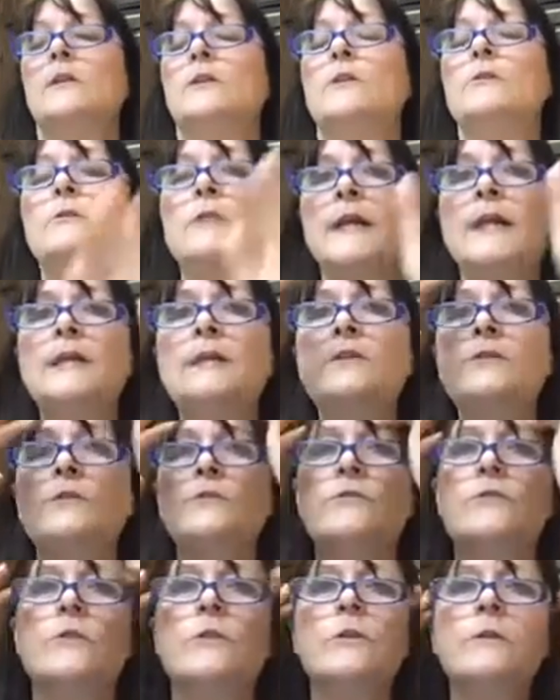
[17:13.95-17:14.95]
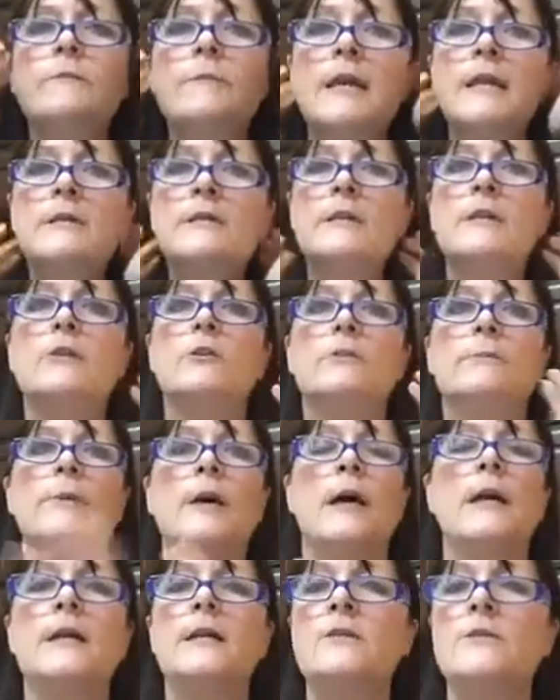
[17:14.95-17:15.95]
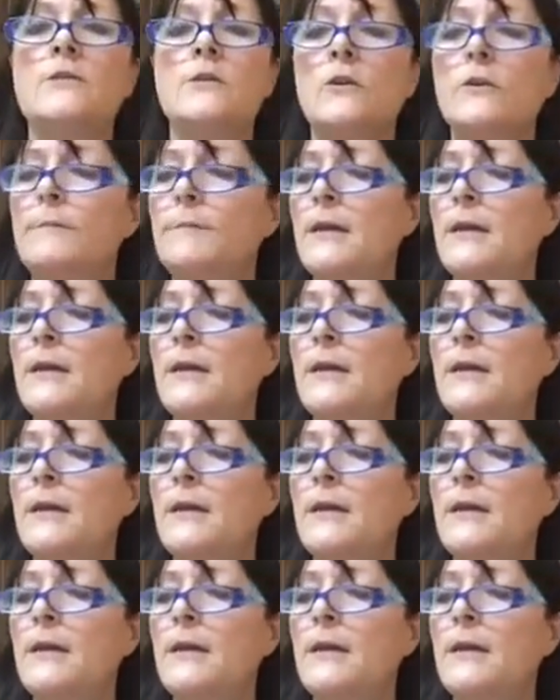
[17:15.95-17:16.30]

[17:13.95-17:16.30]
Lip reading: You ladies are so amazing. Your body is so